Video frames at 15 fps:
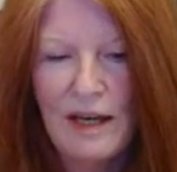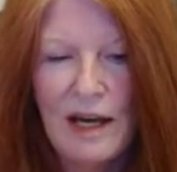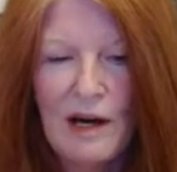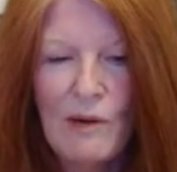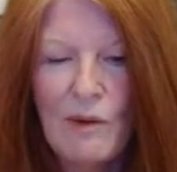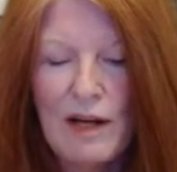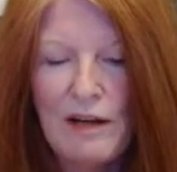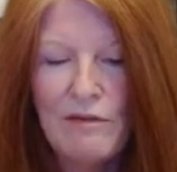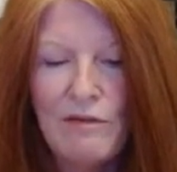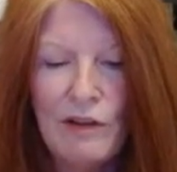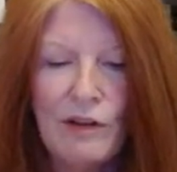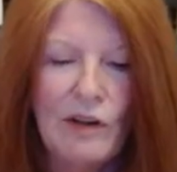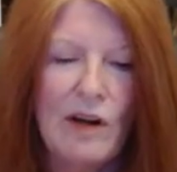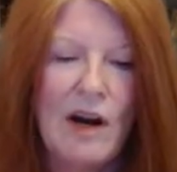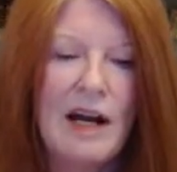
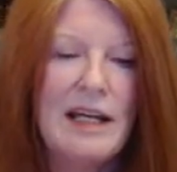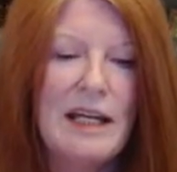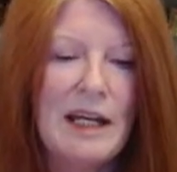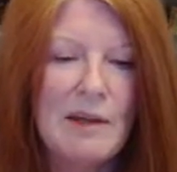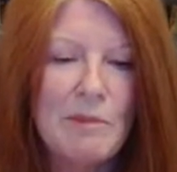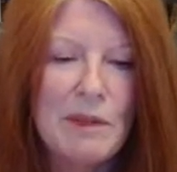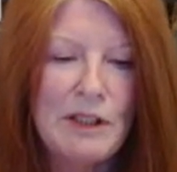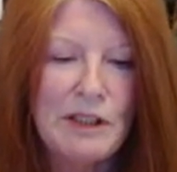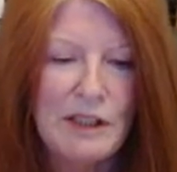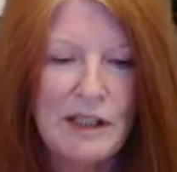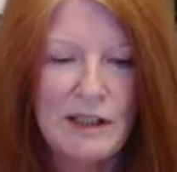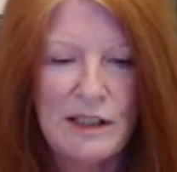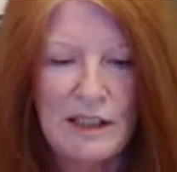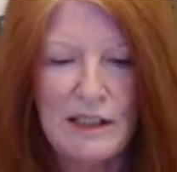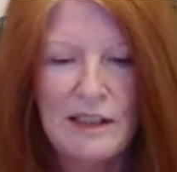However, I am
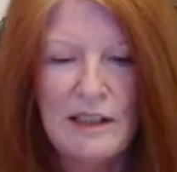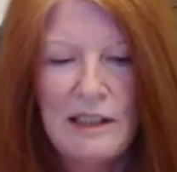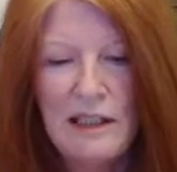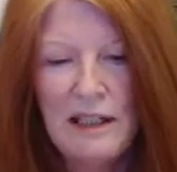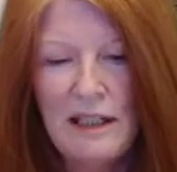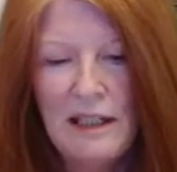ascended,